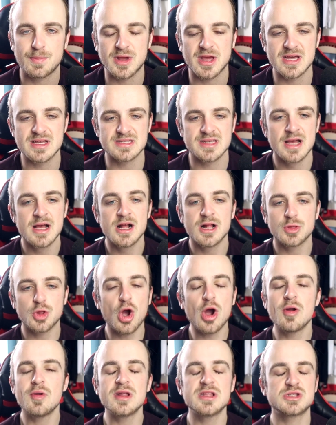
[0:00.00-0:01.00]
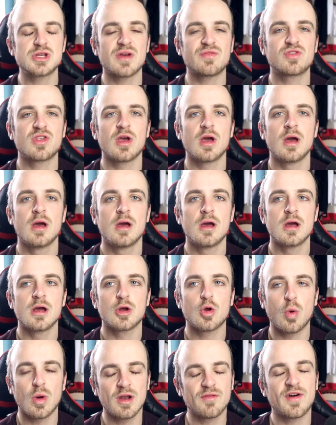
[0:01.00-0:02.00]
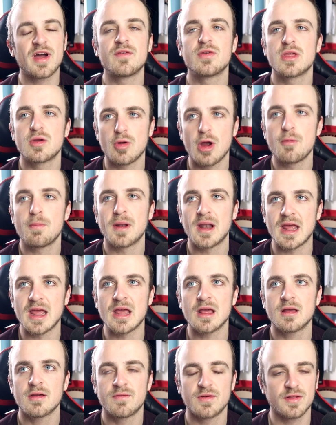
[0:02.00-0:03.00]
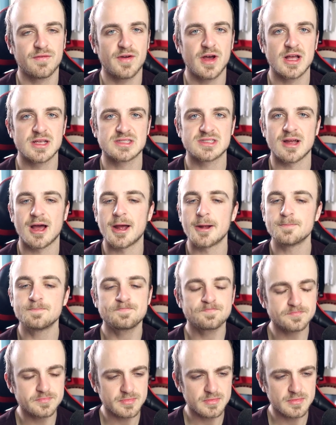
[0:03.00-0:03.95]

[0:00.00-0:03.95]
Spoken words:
because not only do you have to qualify for the Europa League for the first time,